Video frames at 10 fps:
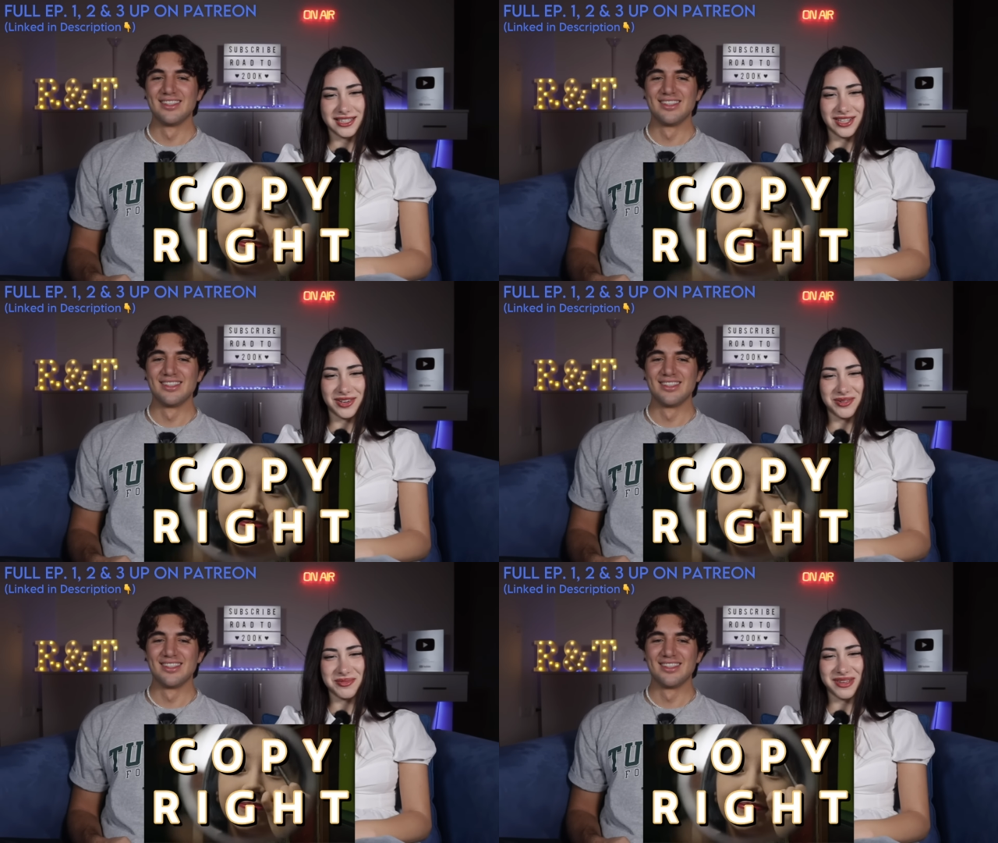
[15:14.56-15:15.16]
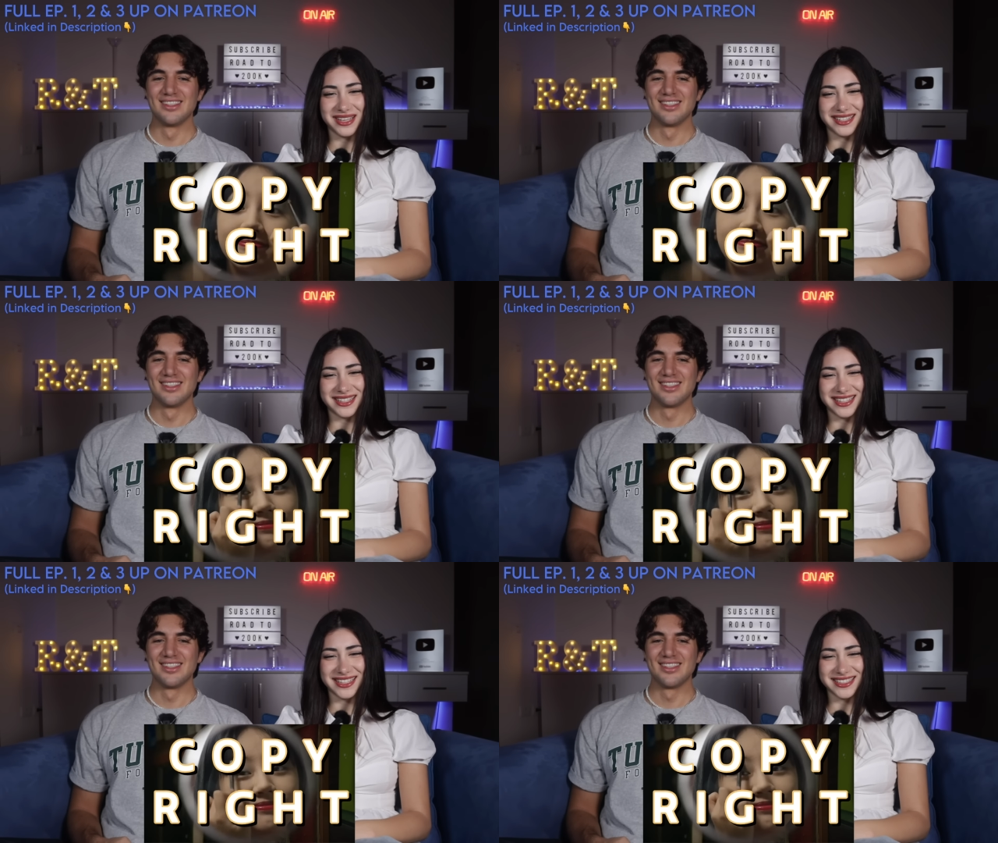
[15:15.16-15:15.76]
Speaker 1: Oh my
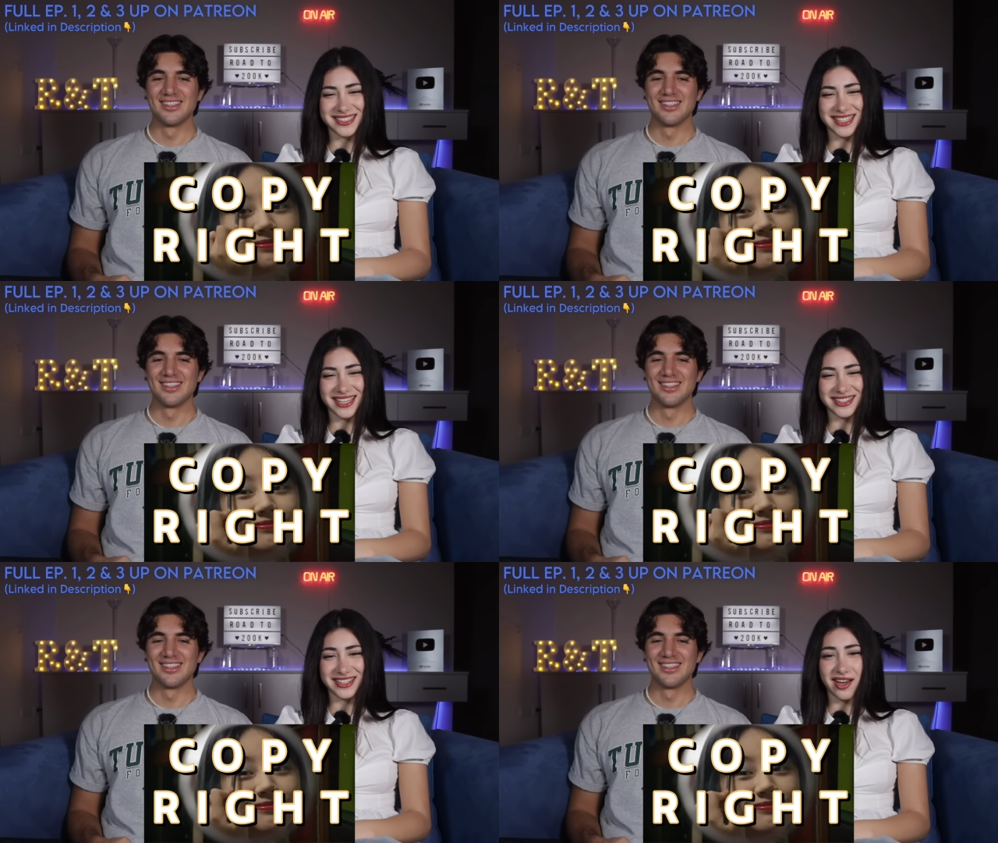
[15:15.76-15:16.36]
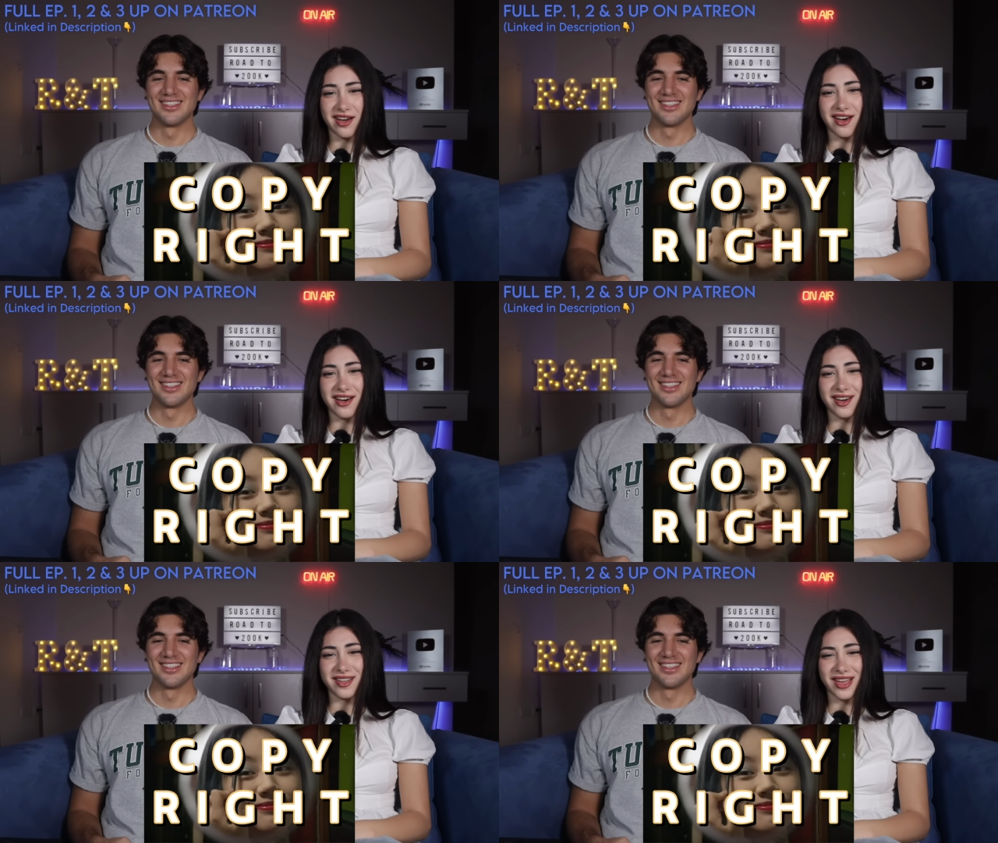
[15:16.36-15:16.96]
god, scary.
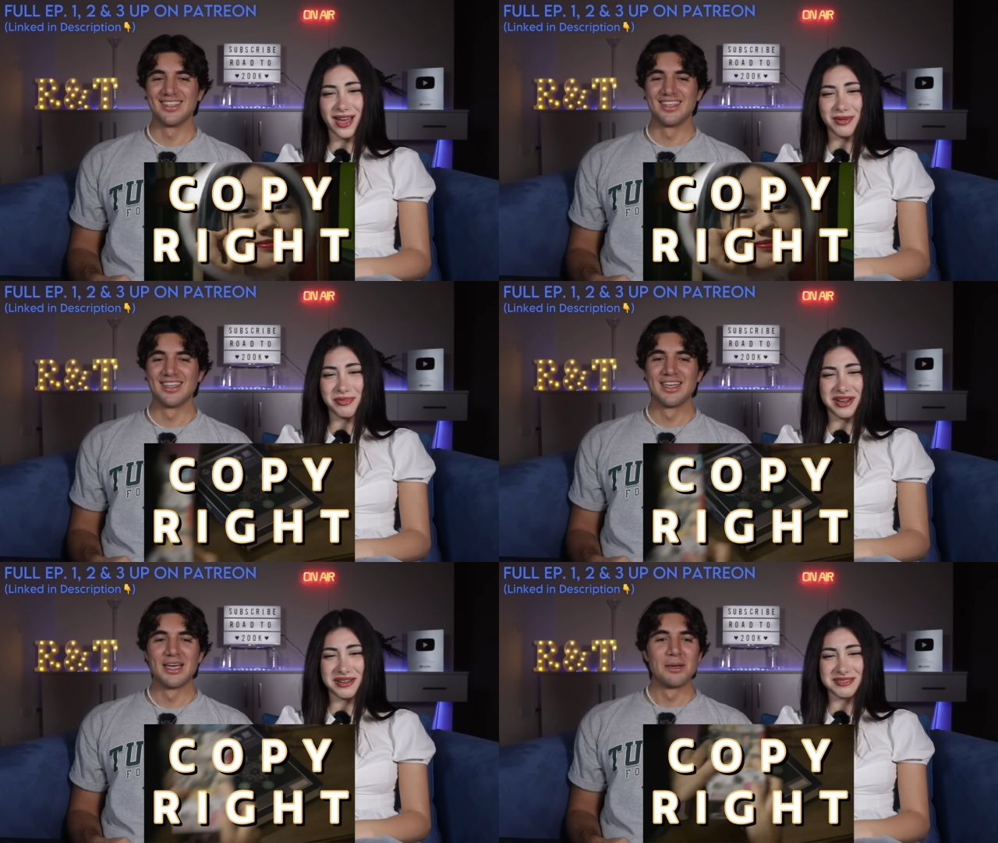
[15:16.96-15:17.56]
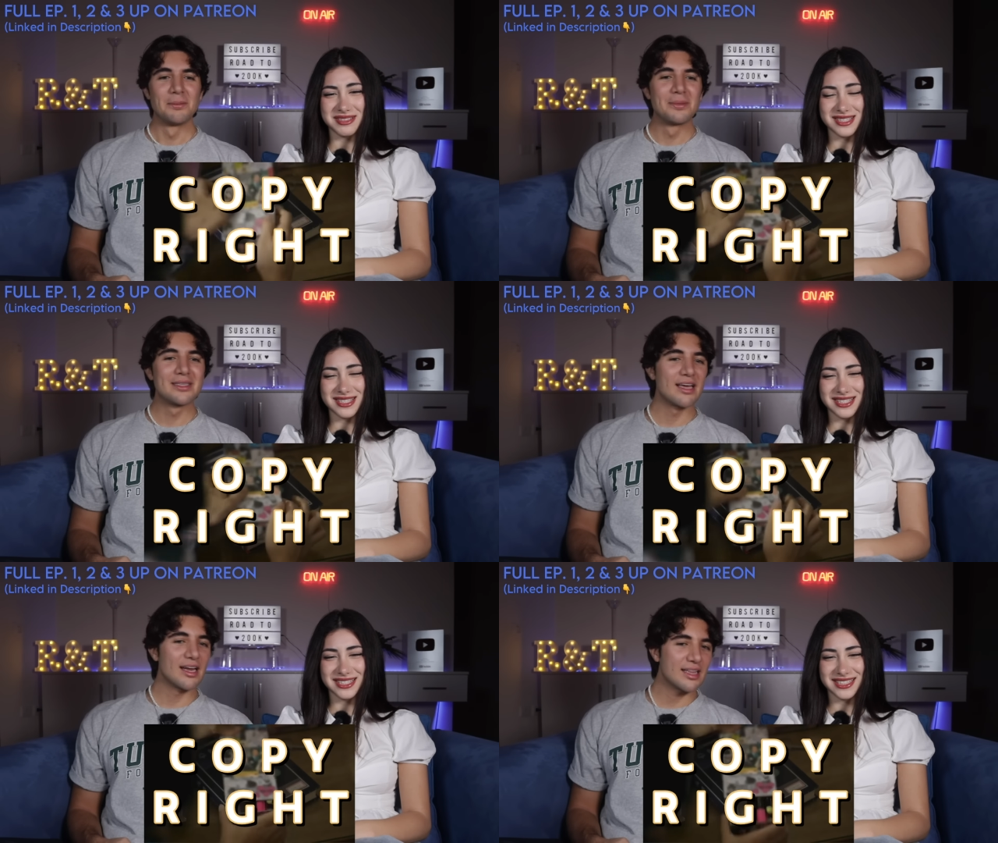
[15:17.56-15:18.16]
Oh, the eyebrows.
Speaker 2: But
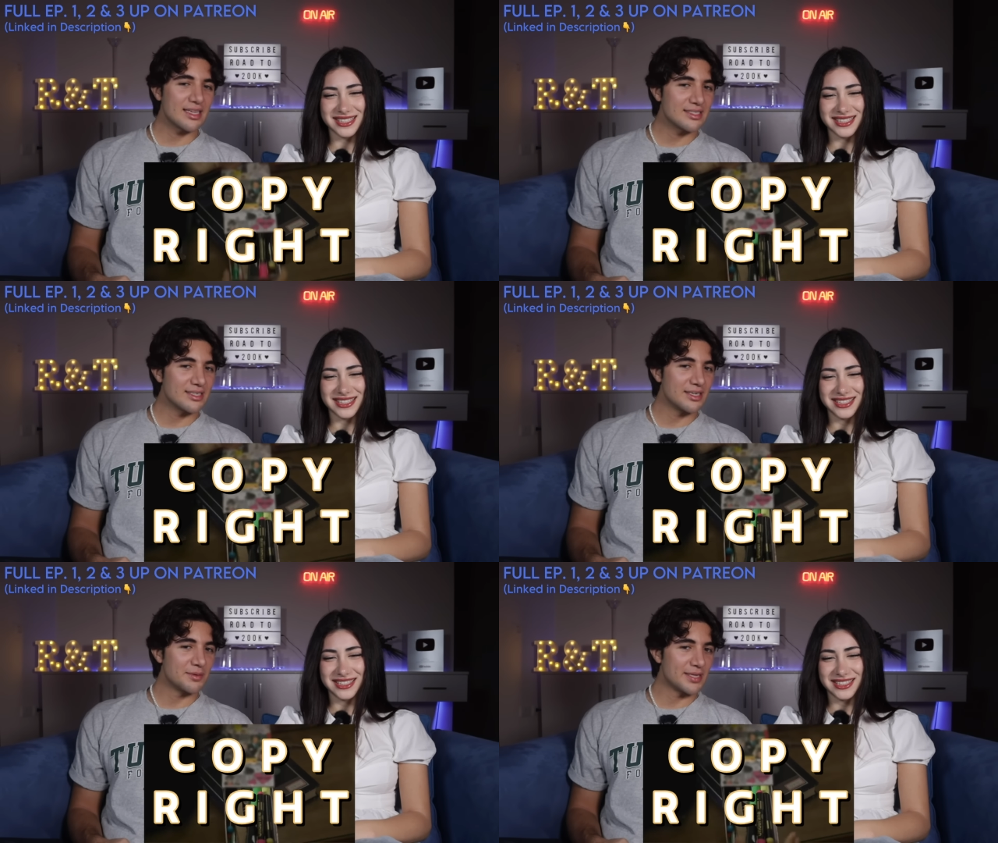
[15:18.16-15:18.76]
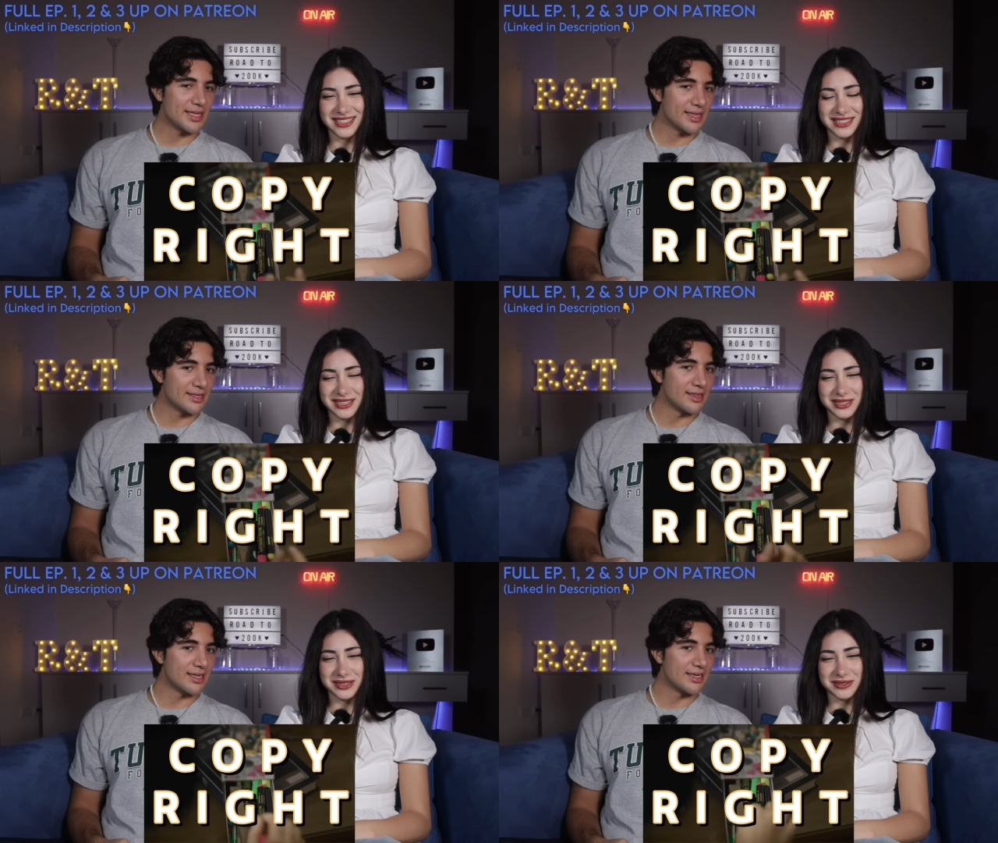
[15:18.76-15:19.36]
yeah, that's literally what they did
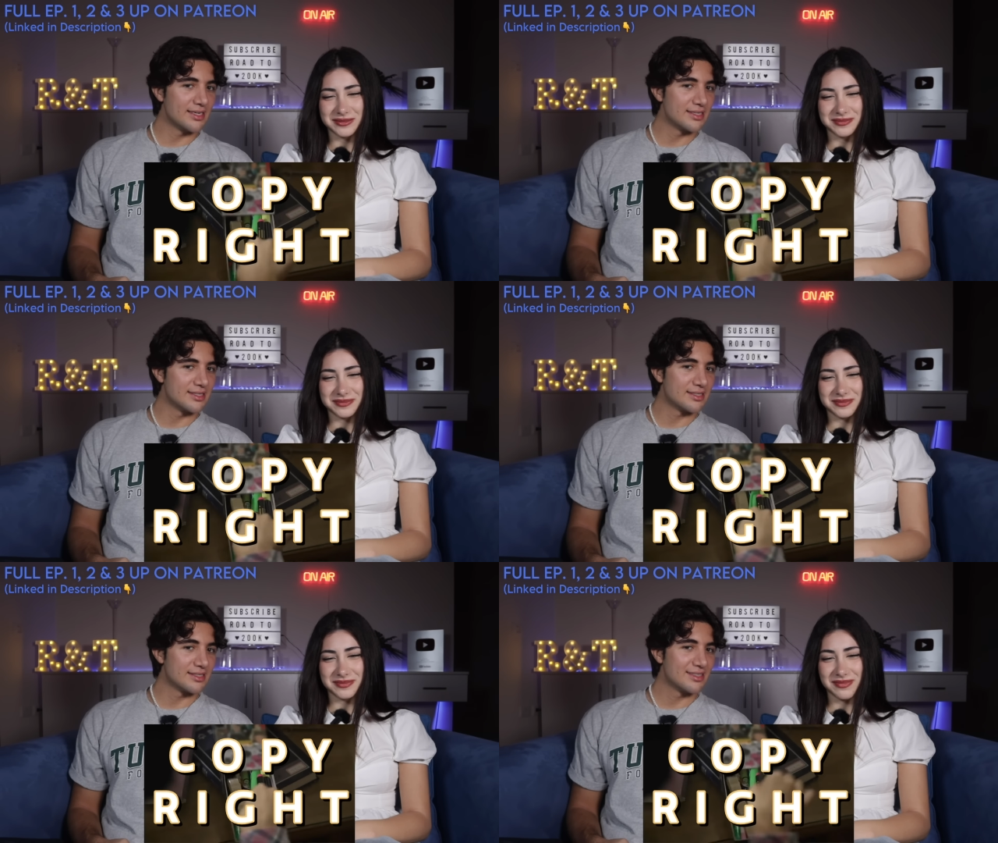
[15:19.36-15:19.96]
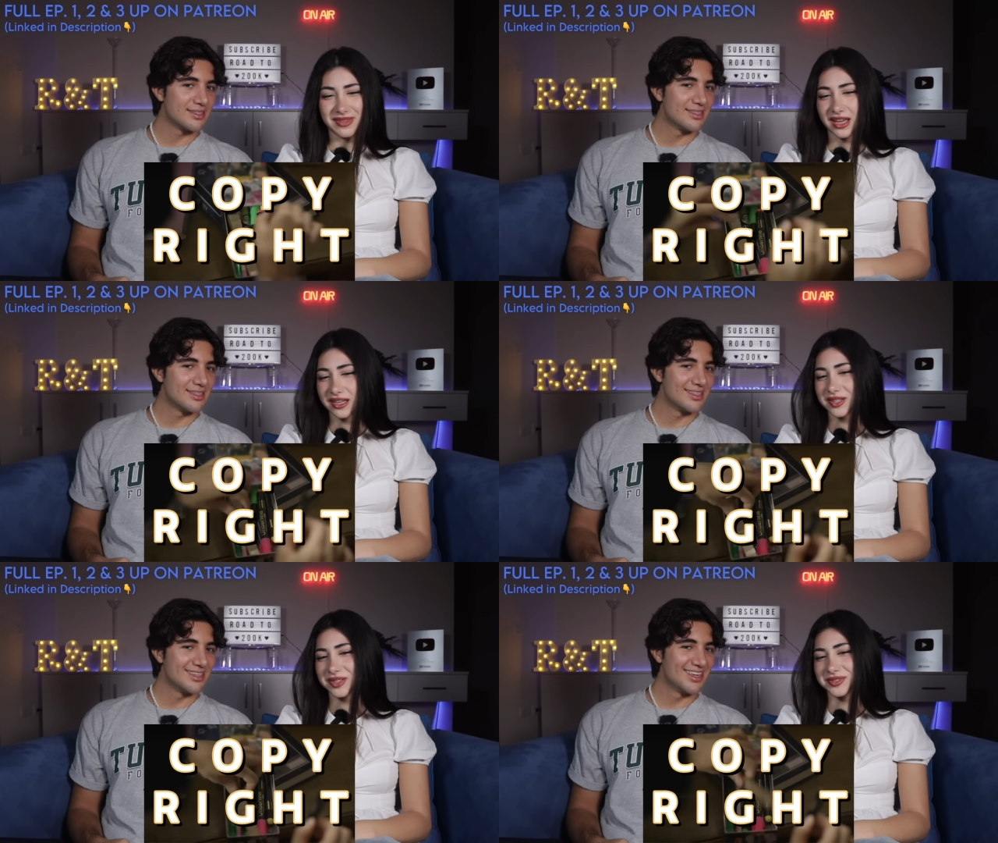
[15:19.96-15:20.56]
in the 80s. I
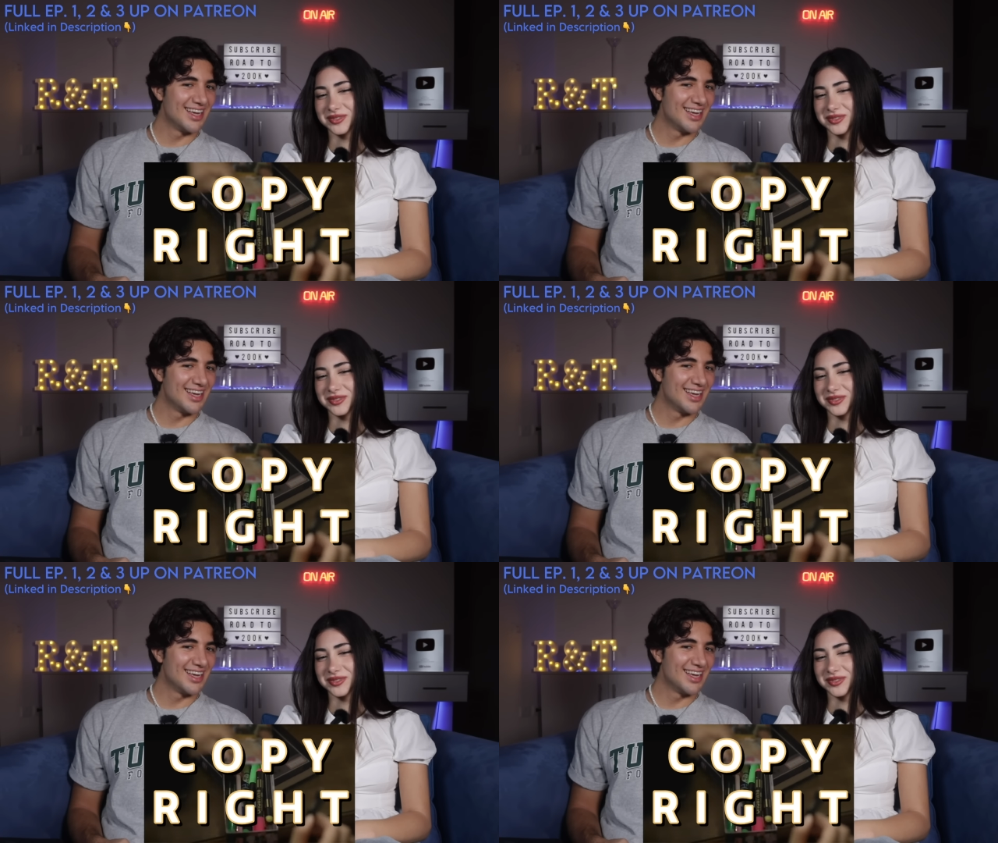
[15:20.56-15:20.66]
know.